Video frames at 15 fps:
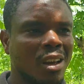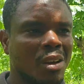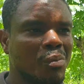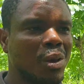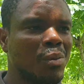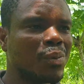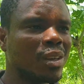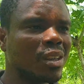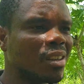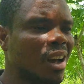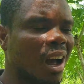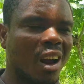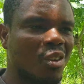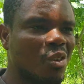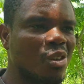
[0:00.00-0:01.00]
maybe
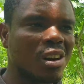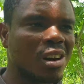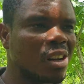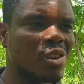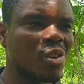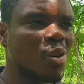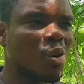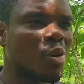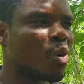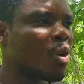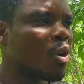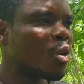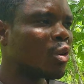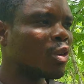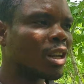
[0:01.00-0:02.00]
I don't really know.
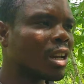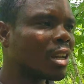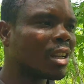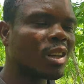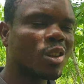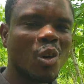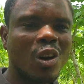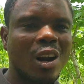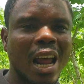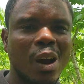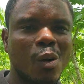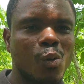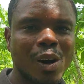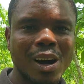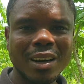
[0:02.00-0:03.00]
They don't
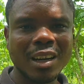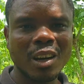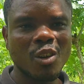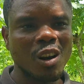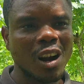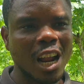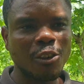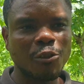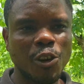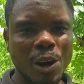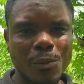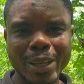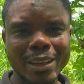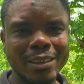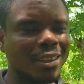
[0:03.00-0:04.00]
like work. They don't like
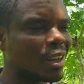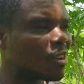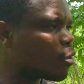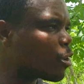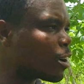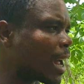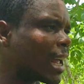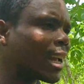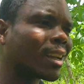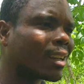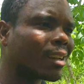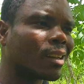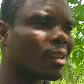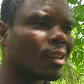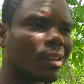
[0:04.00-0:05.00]
farming. They don't like
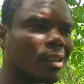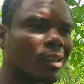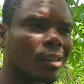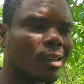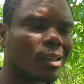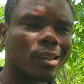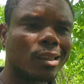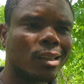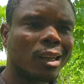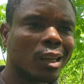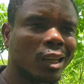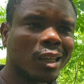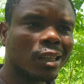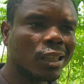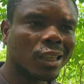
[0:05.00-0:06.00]

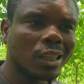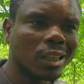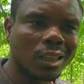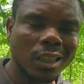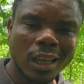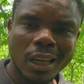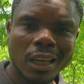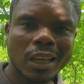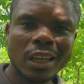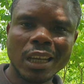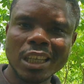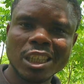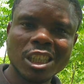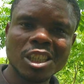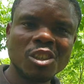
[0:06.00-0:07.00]

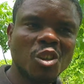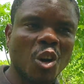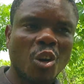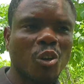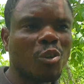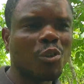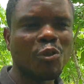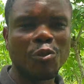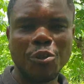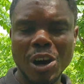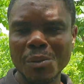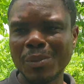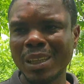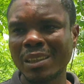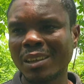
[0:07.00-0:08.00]
engaging on
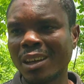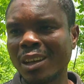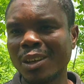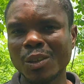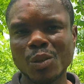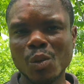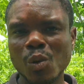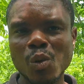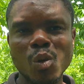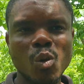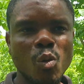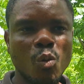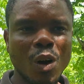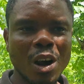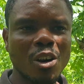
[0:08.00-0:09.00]
farming. So
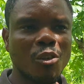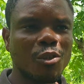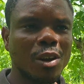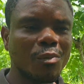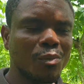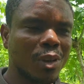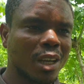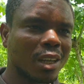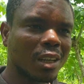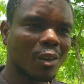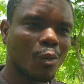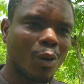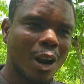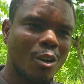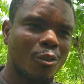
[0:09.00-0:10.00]
one of
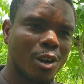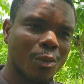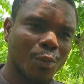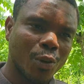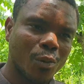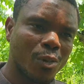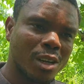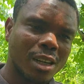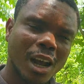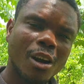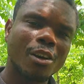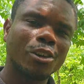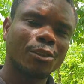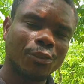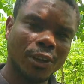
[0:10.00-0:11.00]
the problems that I
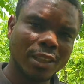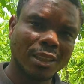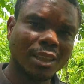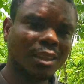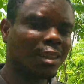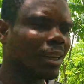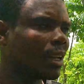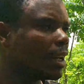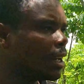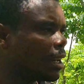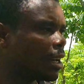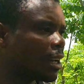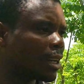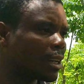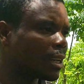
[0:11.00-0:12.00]
was facing
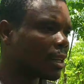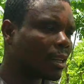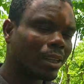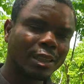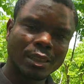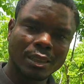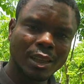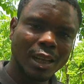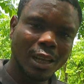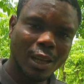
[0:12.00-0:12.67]
is